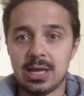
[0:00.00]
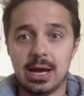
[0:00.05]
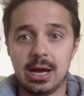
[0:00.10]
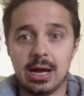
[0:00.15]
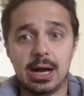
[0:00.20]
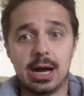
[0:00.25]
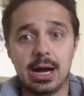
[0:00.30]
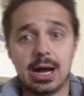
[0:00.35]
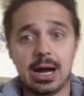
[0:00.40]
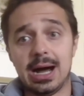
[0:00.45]

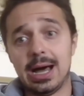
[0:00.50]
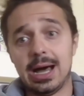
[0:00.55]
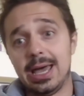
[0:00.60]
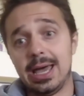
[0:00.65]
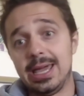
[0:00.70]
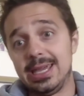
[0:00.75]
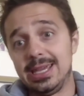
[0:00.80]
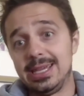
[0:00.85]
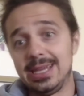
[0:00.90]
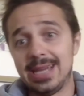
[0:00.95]

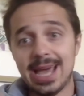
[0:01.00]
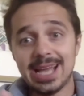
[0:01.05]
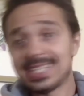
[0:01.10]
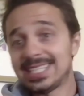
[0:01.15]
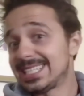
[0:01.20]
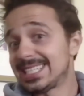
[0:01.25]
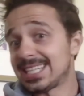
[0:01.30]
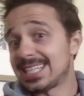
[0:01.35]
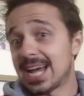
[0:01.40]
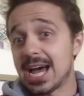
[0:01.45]
I
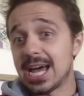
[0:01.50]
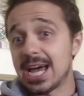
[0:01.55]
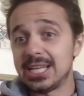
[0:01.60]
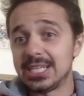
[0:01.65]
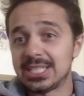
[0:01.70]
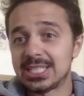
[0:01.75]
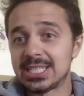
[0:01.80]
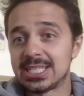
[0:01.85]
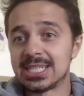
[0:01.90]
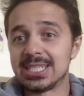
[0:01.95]

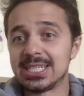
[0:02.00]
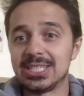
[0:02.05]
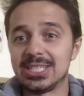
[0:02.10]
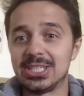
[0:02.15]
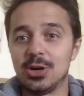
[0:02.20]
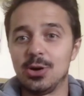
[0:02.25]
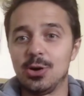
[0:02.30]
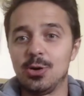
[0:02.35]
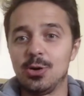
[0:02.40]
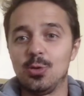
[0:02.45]
exercise,
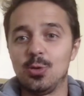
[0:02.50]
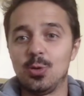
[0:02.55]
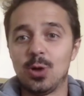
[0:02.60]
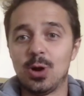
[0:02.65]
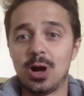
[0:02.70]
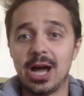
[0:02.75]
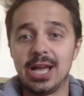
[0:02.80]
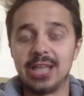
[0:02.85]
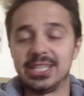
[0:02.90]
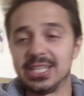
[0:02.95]
so
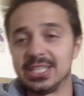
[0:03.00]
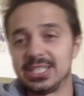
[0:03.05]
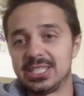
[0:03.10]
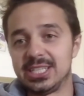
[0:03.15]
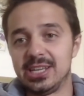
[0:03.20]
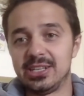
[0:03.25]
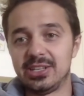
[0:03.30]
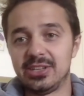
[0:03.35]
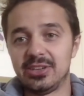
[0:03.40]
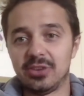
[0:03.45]
high
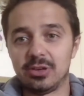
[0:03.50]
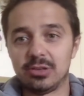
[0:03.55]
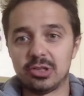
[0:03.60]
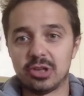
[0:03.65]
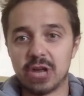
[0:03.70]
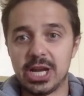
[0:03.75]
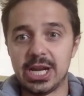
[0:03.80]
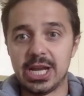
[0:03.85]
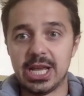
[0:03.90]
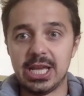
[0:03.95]
intensity interval
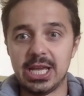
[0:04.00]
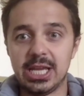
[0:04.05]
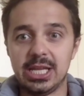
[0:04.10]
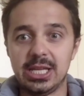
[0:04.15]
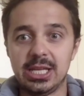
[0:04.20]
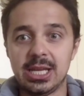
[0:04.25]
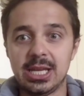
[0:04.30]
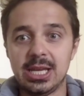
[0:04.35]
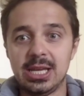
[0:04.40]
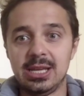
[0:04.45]

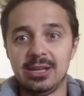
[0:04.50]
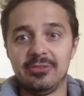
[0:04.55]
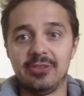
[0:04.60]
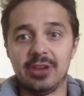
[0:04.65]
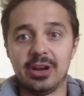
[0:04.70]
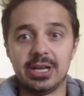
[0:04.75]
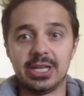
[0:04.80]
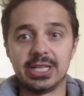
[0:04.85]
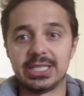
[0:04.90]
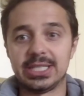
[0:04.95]
training,
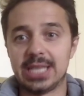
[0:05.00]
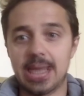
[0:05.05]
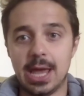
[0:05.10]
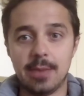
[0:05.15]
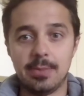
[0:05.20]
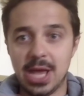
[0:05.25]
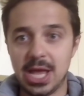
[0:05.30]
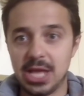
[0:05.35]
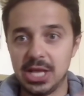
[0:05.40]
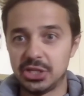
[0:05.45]
various
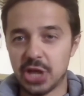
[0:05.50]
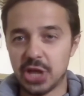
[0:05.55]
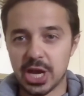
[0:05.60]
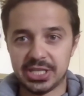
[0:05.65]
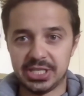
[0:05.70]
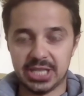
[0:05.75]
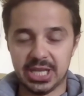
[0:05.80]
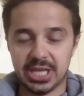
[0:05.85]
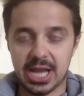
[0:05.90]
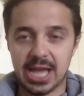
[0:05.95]
hip hinge
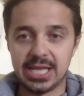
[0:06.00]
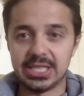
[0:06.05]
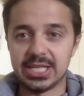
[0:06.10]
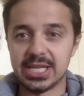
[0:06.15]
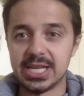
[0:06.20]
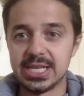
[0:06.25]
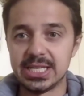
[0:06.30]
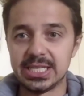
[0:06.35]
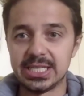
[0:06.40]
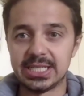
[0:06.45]

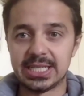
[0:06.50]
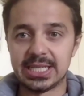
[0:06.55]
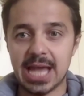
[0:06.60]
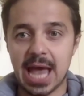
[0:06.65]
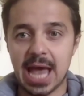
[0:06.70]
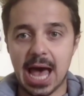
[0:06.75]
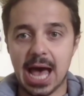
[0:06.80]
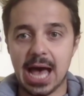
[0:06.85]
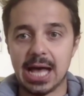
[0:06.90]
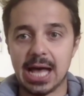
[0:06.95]
exercises,
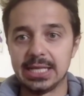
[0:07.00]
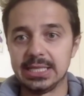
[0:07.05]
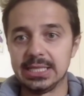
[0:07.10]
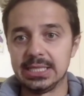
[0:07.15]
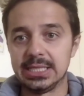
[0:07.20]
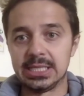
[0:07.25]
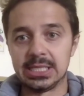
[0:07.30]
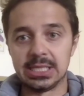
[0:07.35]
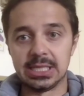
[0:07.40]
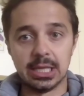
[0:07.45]

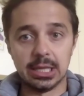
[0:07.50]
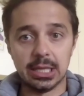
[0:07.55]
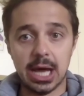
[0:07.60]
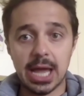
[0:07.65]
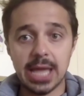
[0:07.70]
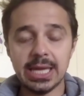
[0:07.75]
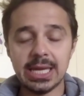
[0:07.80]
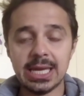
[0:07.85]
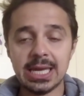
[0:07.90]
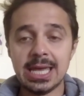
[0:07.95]
and the
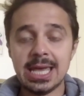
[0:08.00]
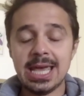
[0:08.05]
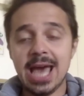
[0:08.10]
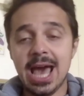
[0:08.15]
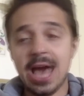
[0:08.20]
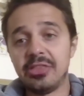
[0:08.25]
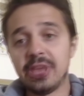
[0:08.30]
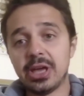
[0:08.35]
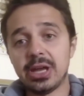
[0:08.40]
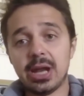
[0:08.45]
like.
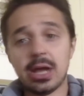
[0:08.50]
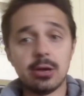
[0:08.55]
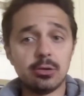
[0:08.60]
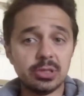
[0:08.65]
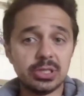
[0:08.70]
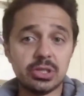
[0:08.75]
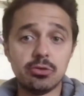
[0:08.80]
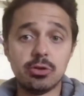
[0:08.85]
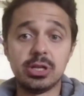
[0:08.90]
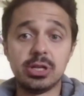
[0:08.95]
And then I
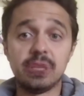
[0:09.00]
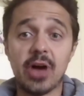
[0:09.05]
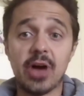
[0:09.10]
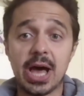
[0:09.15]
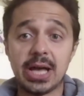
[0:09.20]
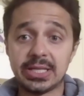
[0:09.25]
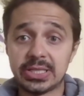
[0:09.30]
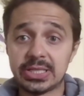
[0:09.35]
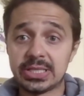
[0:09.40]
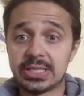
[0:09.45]
also
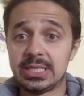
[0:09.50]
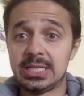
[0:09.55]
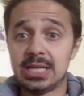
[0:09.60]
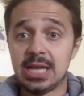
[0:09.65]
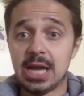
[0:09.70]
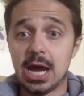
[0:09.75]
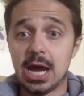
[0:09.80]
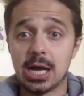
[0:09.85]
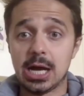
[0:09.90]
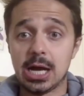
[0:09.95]
invest
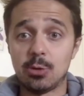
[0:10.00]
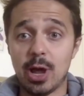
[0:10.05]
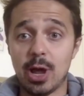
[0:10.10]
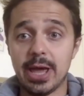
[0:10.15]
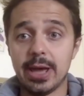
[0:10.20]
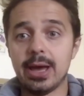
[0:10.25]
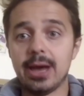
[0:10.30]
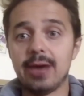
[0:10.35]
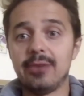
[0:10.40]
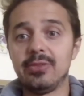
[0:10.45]

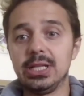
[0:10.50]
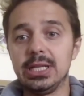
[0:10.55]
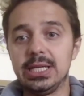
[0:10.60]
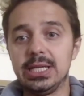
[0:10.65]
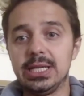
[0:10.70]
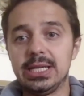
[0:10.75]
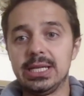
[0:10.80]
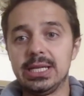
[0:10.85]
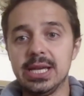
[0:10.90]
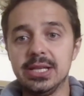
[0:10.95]
quite
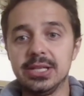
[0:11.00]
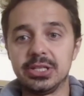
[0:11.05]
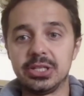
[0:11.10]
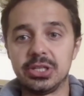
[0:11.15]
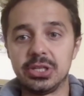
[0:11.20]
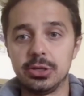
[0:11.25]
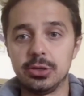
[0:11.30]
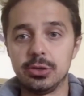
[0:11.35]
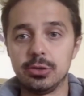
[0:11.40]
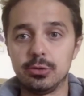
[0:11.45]
heavily
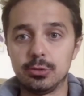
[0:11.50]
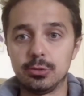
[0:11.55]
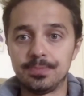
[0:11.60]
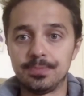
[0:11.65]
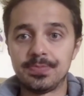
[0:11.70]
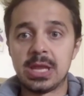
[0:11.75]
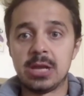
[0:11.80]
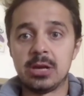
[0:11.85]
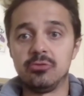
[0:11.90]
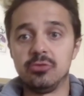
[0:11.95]
into
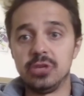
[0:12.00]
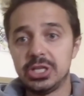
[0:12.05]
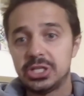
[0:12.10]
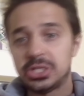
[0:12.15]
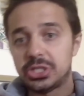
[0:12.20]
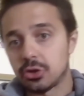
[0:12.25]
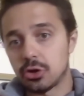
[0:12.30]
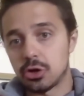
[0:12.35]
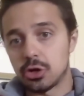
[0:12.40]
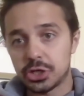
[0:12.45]

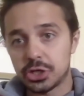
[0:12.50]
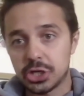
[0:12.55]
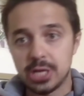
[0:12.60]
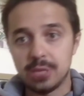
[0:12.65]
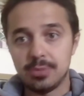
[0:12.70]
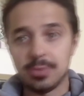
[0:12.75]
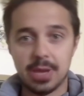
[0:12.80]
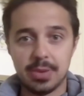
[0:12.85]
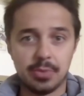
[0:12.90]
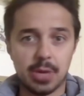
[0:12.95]

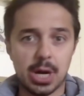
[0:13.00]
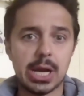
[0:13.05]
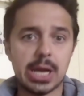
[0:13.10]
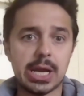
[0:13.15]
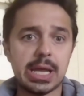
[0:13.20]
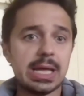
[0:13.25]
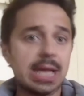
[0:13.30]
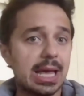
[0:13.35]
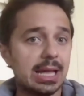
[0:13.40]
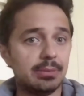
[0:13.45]
researching my
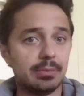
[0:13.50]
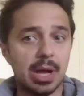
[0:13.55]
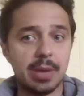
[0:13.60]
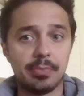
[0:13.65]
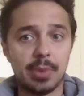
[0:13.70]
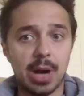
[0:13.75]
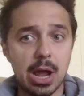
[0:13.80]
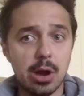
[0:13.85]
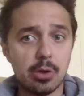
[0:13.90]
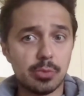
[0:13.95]
body and my
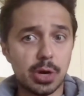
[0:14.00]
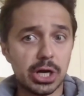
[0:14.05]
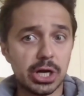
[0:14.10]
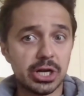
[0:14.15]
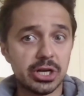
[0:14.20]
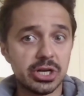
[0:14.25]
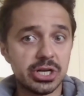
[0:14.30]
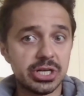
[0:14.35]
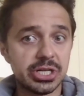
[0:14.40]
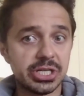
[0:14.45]

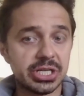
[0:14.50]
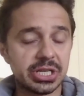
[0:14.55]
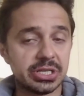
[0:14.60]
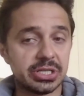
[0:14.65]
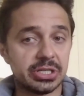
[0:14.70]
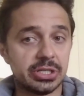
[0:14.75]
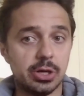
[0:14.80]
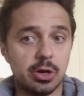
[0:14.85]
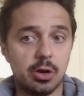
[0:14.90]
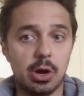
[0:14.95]
biomarkers.
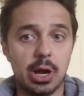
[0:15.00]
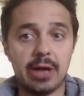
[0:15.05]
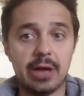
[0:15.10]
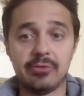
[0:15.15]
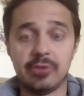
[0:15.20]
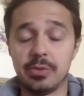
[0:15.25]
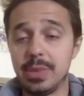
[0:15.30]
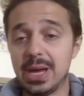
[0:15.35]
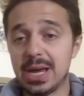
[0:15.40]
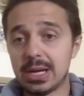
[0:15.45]
So I
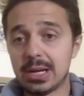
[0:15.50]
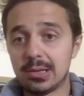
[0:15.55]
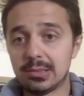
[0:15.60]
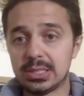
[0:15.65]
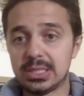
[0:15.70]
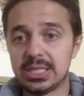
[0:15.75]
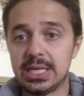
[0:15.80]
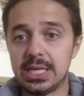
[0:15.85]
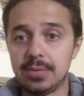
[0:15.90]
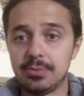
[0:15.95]
have a medical
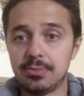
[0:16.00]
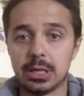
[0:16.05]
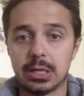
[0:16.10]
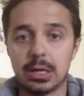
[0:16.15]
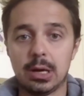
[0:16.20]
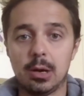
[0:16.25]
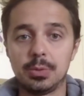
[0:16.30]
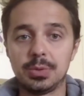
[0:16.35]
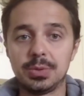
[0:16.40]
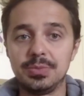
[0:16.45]
team that
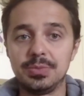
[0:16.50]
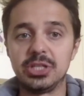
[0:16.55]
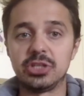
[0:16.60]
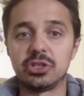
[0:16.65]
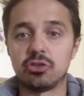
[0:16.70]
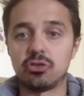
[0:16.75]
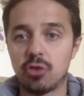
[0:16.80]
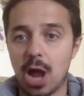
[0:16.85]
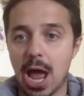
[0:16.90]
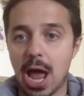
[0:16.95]
helps me
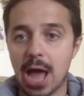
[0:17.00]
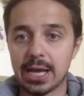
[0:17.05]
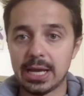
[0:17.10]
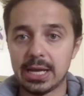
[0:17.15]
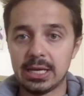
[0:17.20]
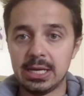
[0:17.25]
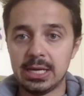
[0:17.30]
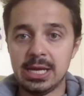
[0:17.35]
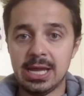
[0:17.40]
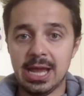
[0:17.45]
track
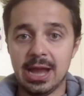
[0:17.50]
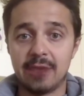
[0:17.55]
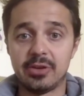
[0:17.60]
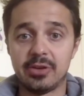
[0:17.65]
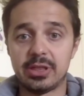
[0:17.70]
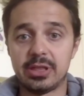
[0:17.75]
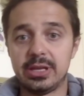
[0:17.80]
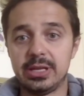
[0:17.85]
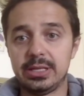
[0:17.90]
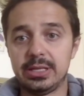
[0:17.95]

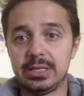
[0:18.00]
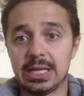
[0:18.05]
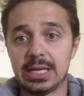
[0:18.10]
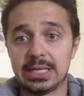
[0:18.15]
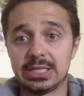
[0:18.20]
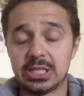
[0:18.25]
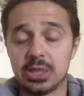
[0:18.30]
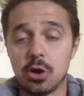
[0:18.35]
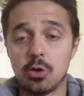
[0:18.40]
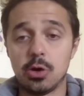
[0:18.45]
everything
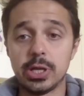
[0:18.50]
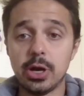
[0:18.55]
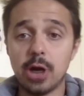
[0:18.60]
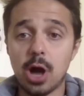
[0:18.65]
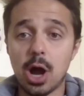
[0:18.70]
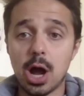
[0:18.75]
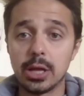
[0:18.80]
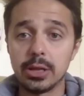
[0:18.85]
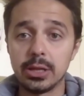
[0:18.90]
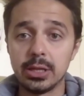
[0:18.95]
that's going
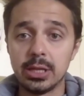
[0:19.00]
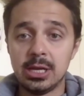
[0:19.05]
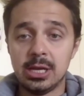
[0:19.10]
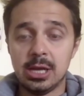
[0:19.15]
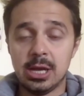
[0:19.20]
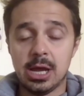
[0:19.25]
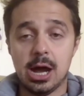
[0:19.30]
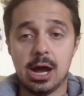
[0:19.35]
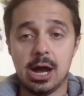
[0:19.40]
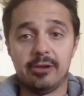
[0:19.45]
on,
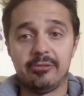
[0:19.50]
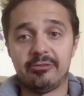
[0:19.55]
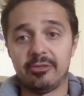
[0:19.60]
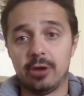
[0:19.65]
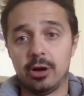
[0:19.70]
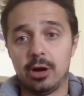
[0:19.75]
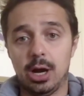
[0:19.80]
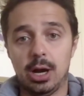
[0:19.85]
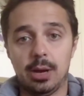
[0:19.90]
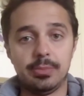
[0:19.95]

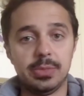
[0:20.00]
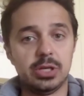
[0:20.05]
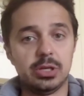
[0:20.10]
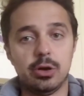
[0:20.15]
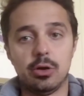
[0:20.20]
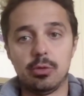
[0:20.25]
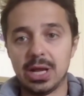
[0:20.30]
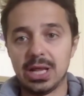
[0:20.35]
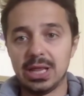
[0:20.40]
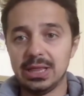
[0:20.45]
from
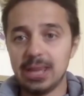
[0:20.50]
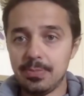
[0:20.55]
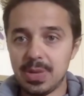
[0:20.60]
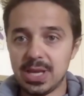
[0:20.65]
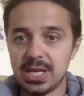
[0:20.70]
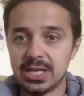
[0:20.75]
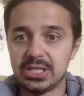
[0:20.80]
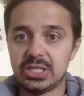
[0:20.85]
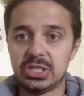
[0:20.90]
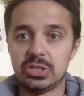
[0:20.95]
my
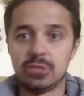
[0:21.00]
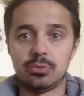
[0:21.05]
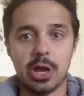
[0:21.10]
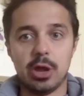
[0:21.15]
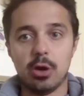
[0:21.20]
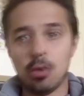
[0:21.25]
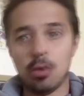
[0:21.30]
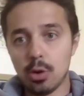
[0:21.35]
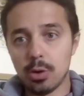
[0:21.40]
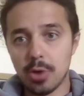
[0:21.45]
lipids to my
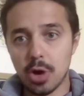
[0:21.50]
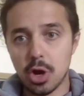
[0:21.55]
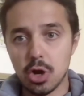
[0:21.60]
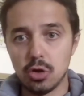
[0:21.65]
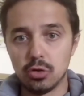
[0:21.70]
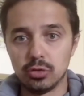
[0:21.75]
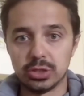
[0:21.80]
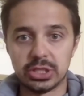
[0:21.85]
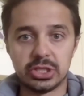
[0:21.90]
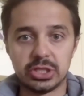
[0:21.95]

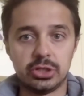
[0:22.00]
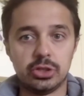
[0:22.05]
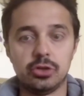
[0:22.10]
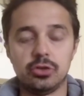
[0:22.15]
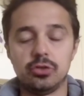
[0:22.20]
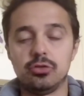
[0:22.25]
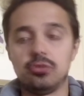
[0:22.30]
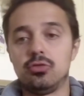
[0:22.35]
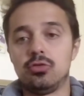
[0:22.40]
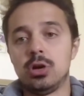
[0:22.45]
hormones
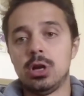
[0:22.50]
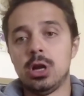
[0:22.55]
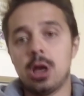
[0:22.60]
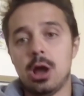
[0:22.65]
to